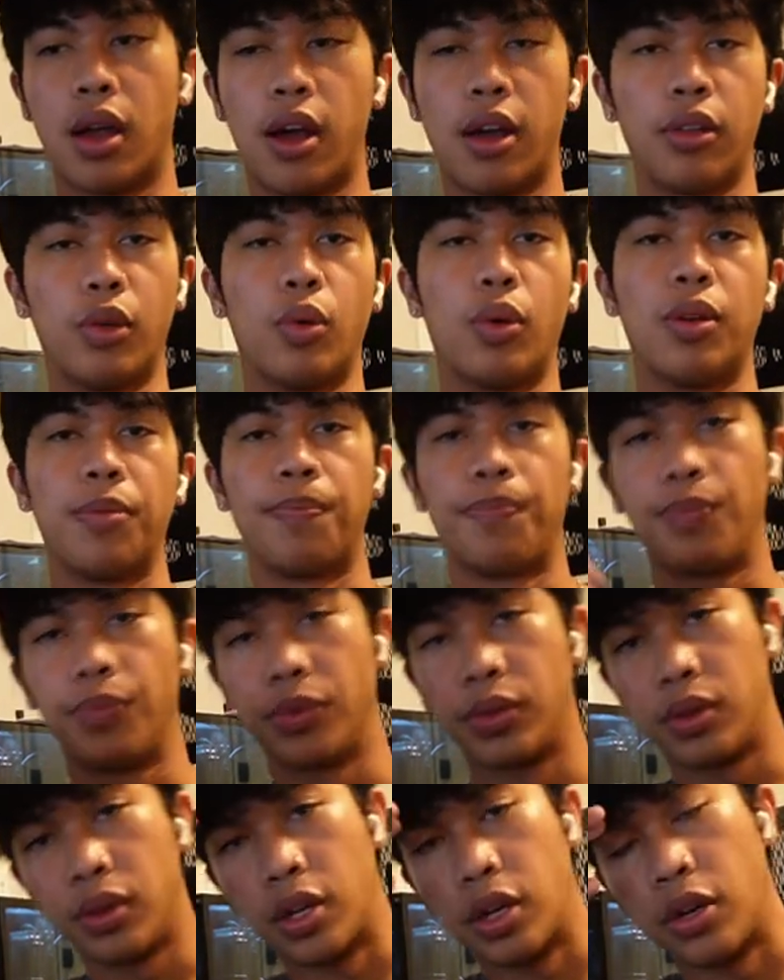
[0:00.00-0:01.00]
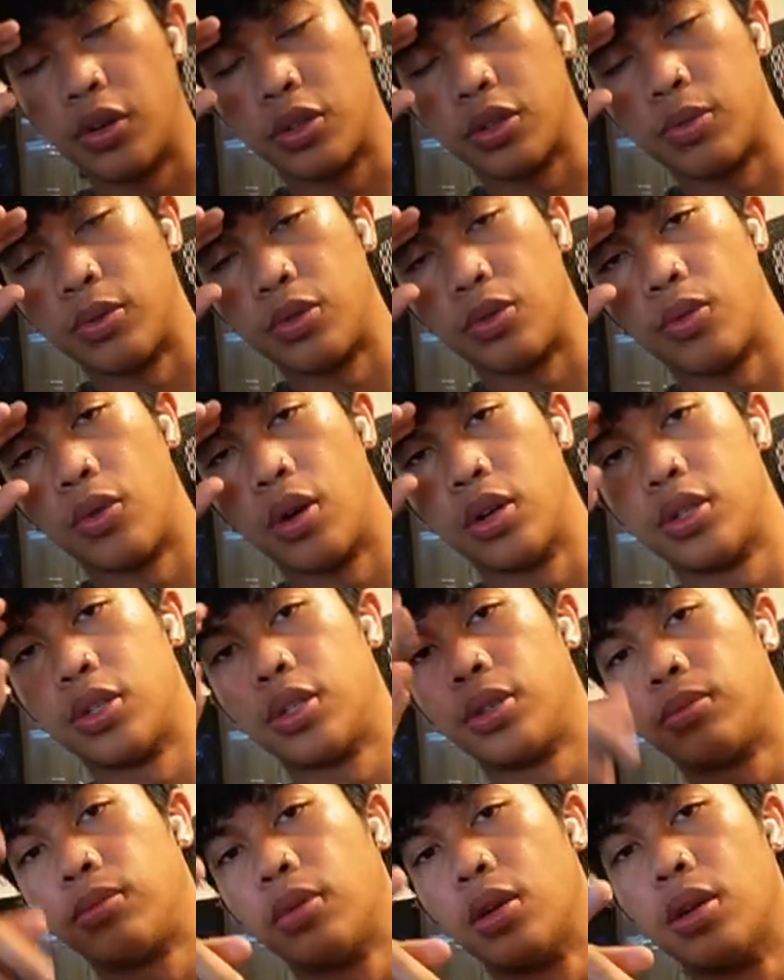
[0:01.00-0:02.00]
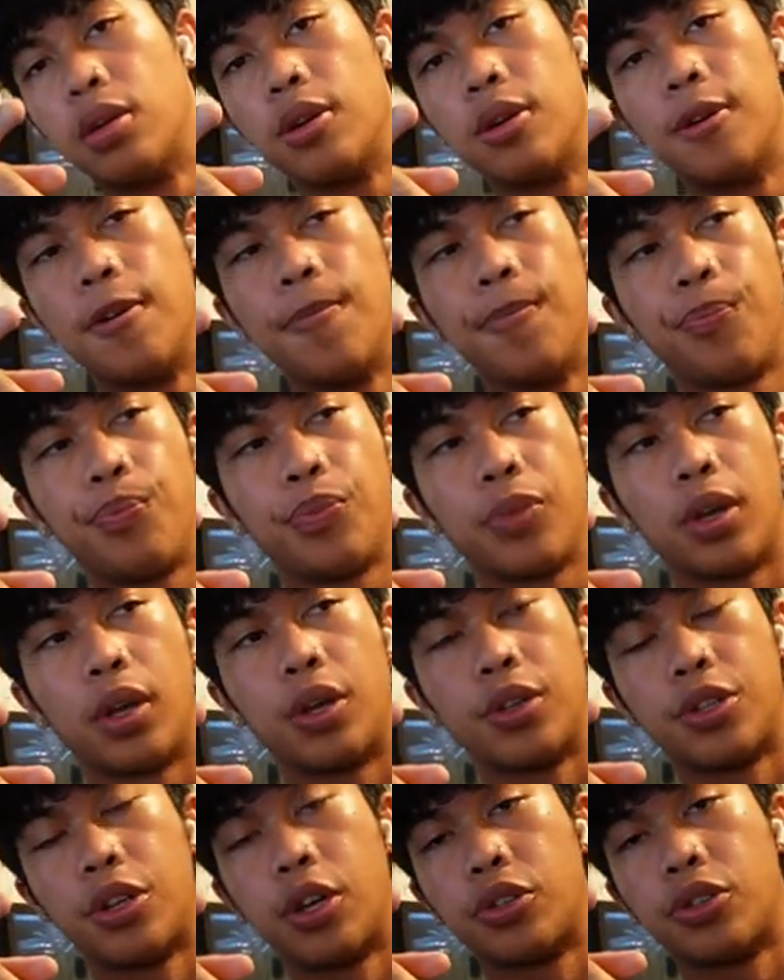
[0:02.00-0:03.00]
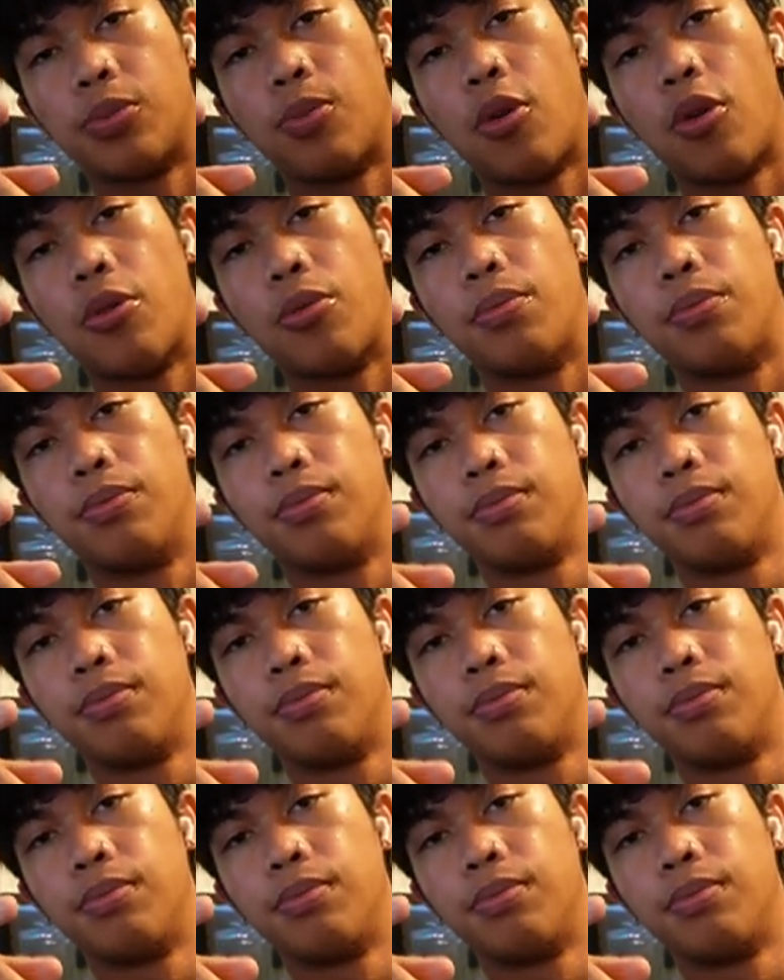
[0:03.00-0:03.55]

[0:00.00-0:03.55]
Either way, thank you so much for watching. I'll see you guys tomorrow.